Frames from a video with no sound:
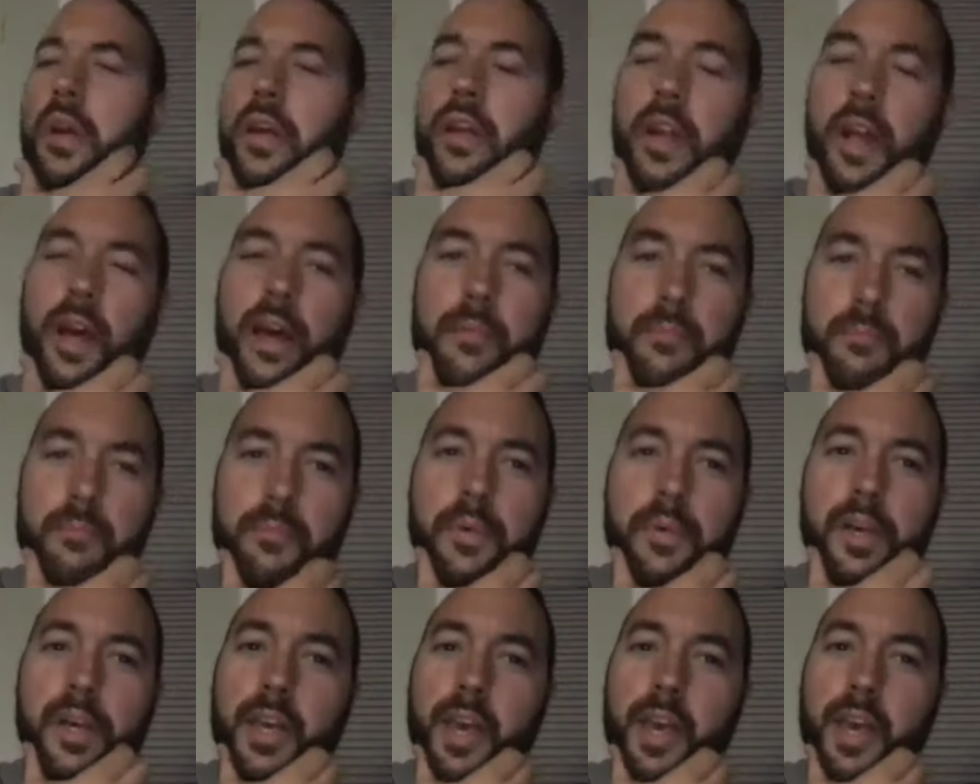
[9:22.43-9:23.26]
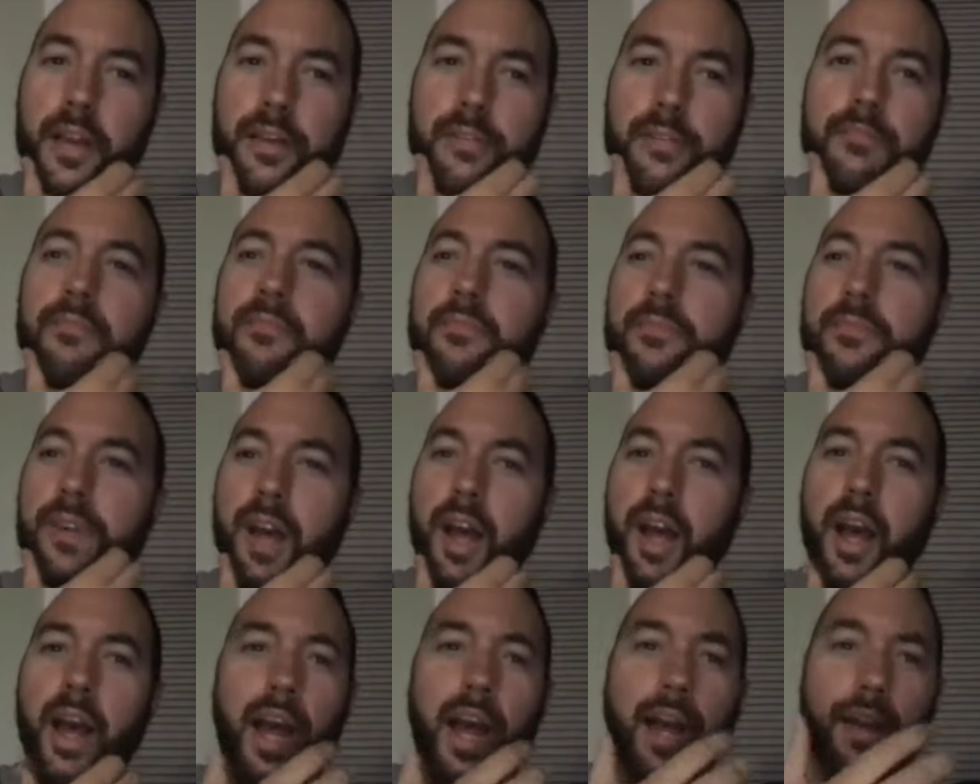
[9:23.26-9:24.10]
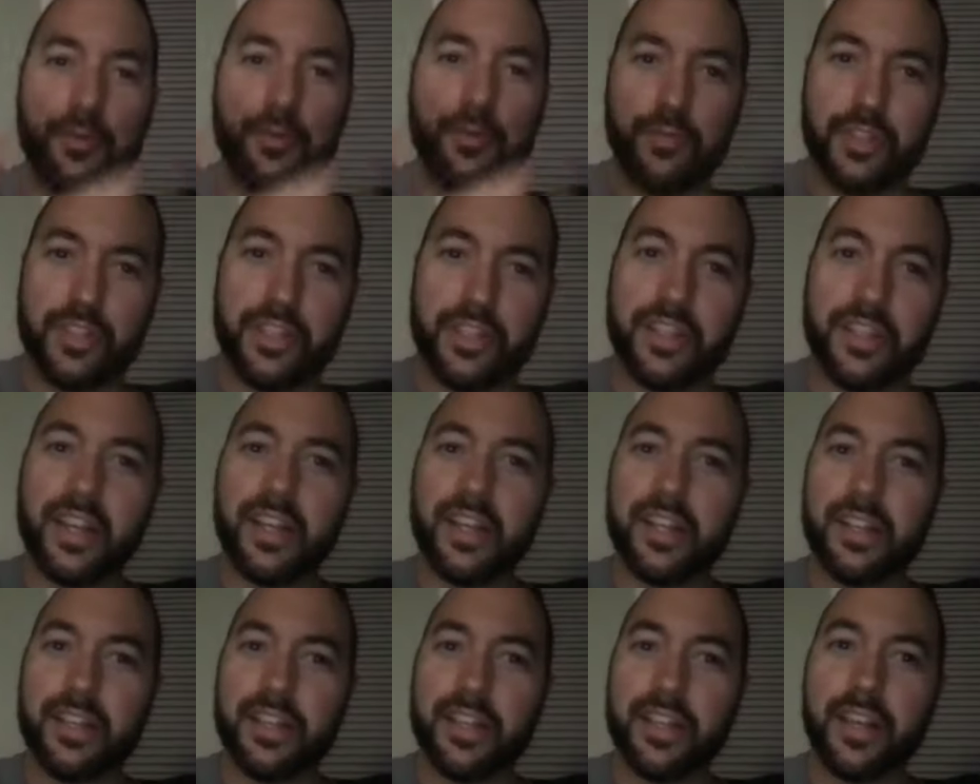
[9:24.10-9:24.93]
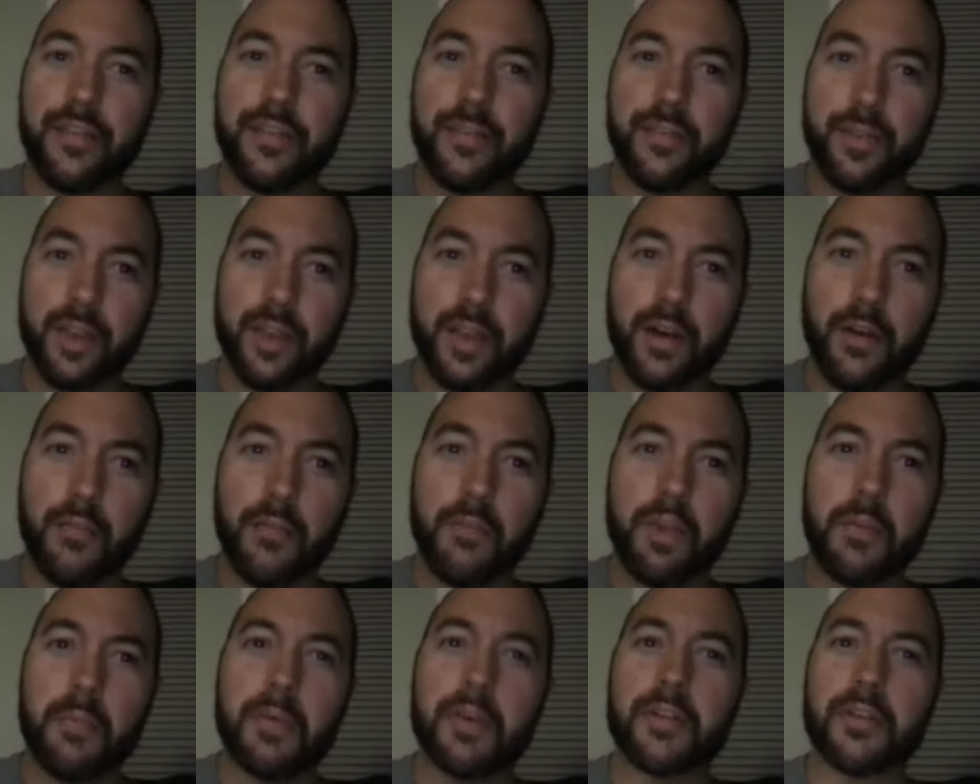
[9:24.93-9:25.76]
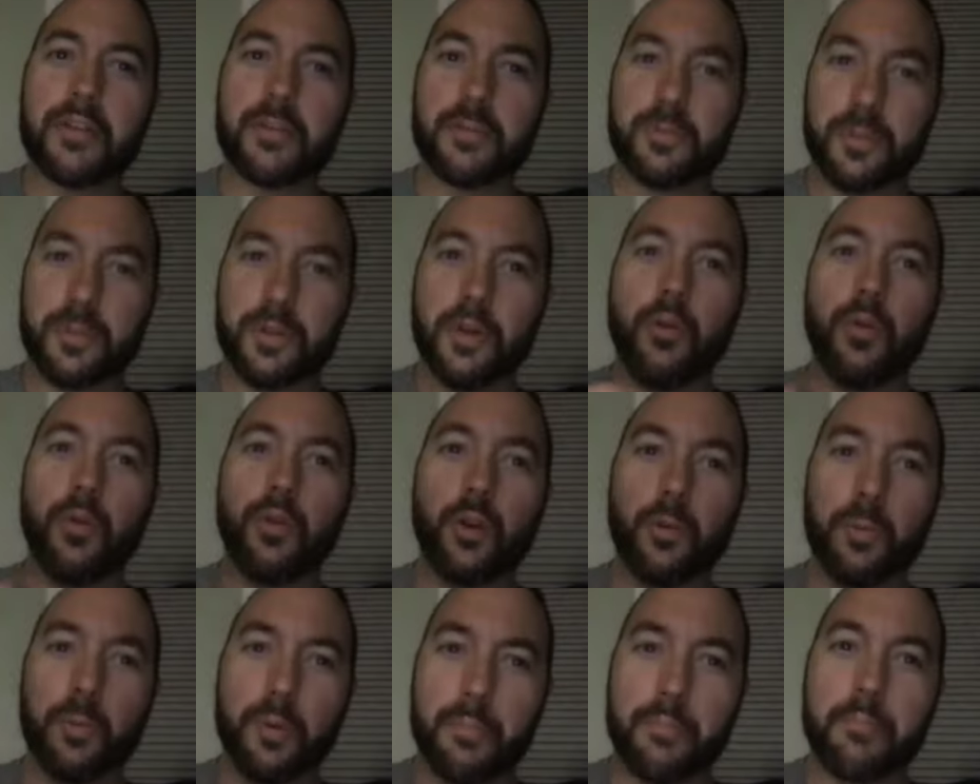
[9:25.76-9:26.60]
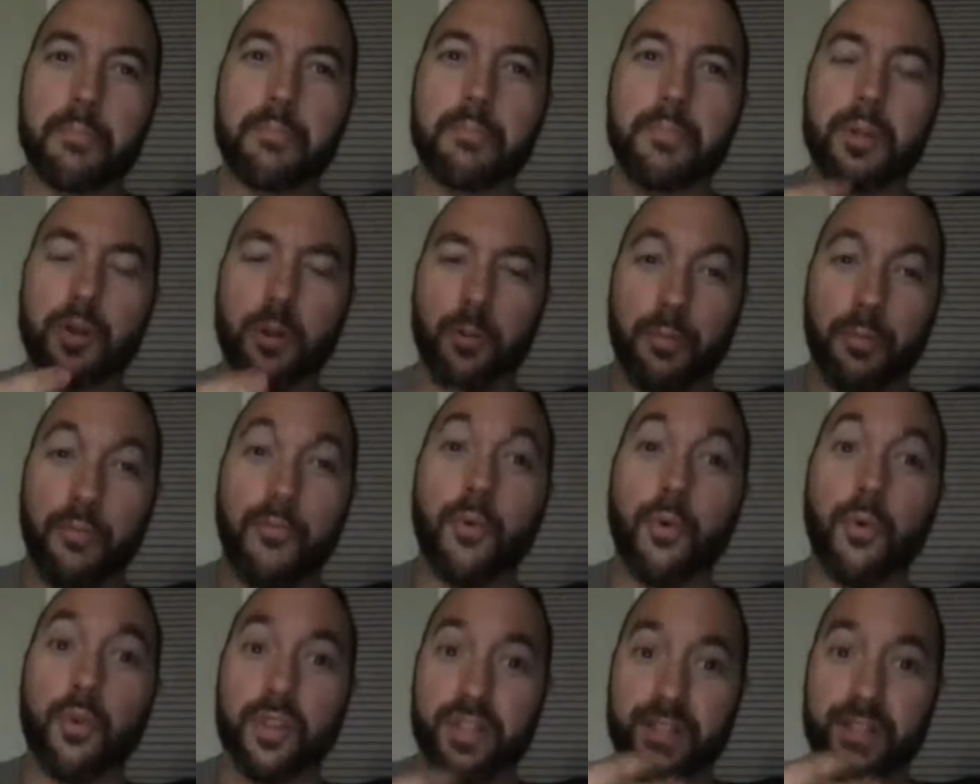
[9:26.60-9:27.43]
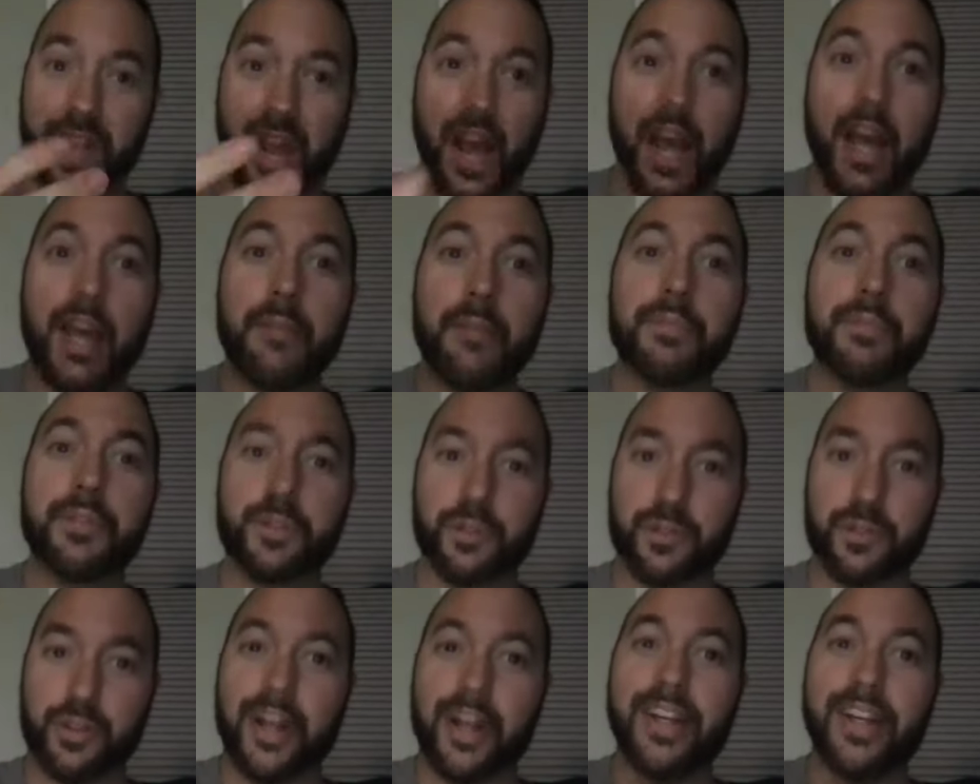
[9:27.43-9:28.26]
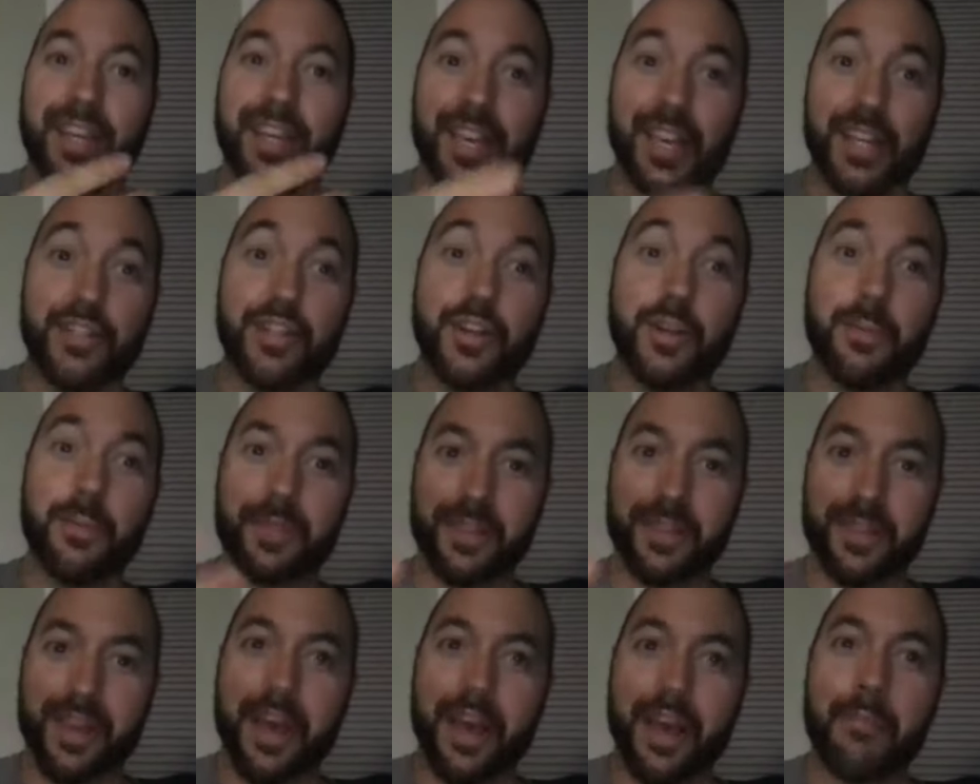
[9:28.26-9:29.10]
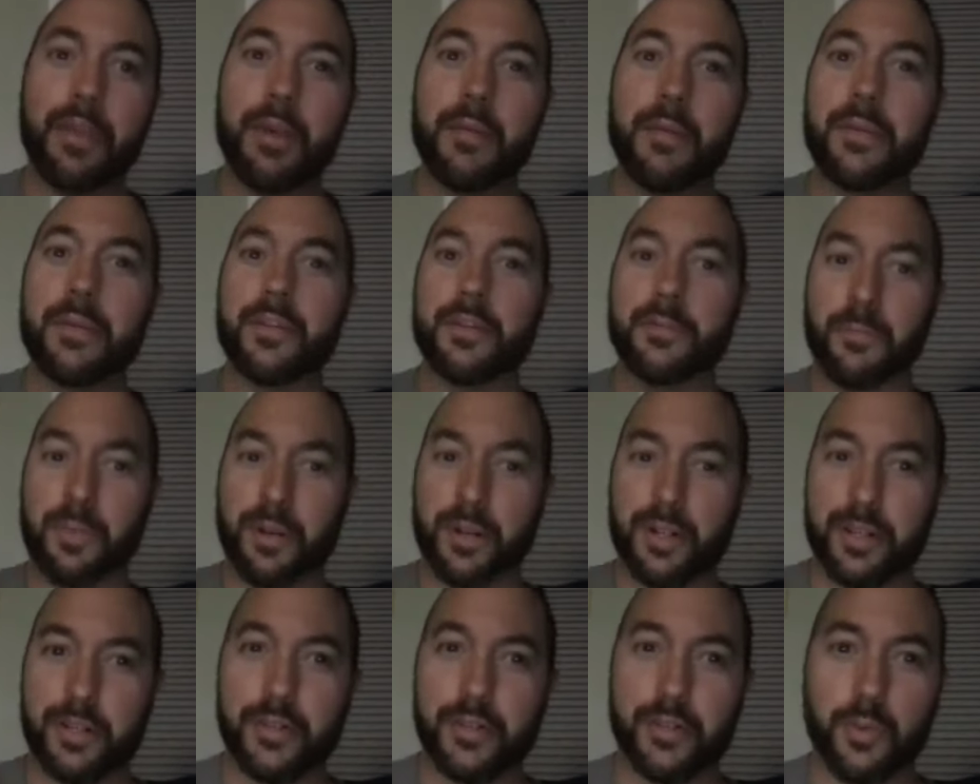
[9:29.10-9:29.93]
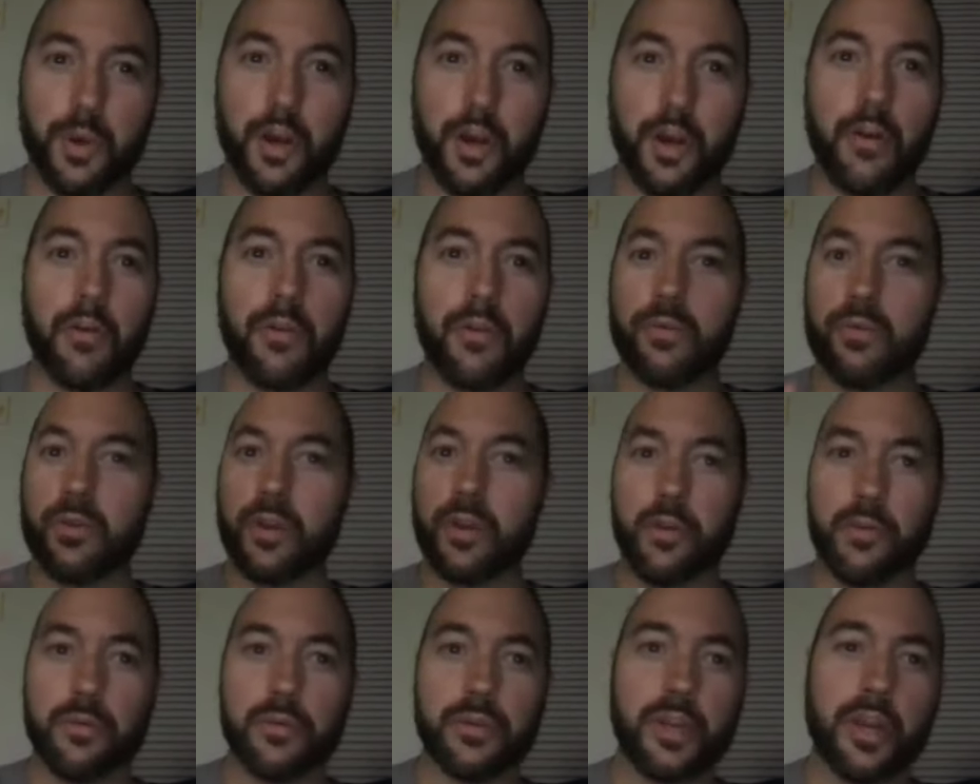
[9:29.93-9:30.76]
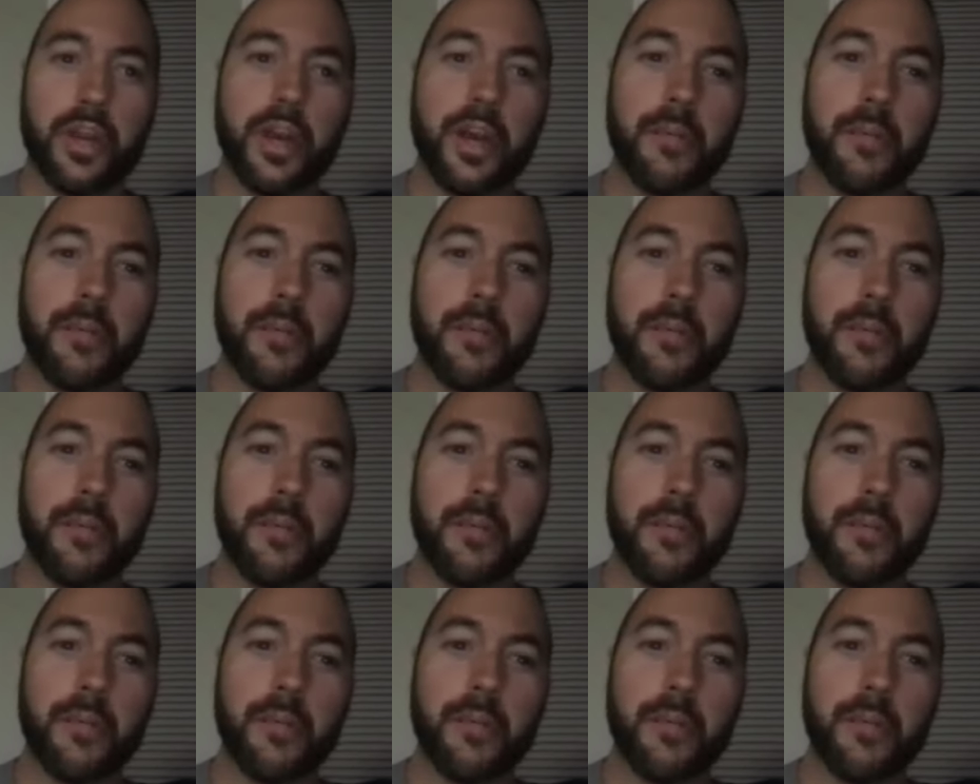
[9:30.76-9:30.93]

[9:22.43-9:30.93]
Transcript: and I don't see that in the NVL. Maybe it's, a little bit, before the times, they're trying to catch up to that. Maybe it's money as well. Who knows?